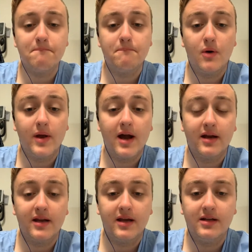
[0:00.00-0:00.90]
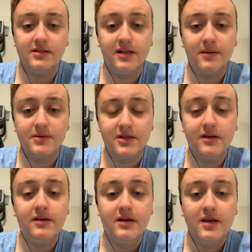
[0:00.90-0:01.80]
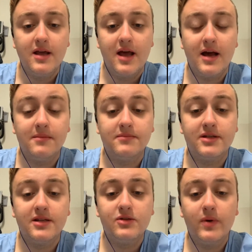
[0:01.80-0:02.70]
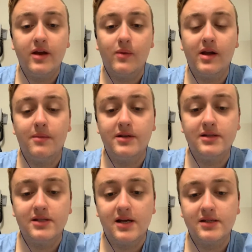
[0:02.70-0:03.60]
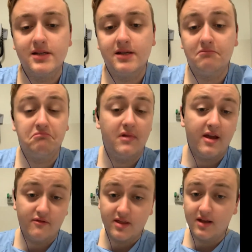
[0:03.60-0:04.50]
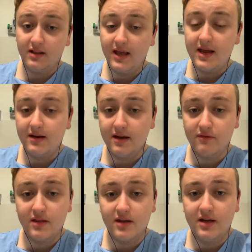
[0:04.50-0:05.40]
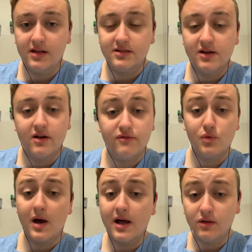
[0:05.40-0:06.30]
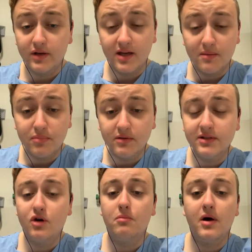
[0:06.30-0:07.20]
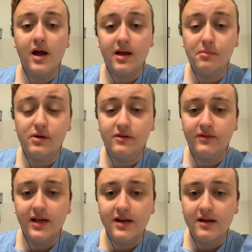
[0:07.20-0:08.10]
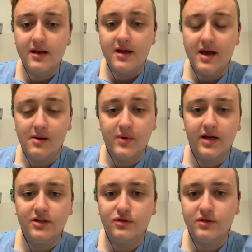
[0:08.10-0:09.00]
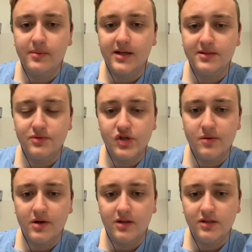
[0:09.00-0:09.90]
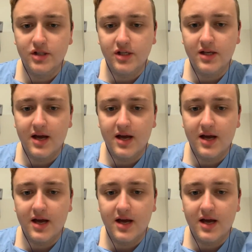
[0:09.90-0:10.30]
But we are going to get into the episode. So this week we're going to be discussing everything land, everything you need to know if you are looking at building or buying a block of land, and we're going to talk about some terminology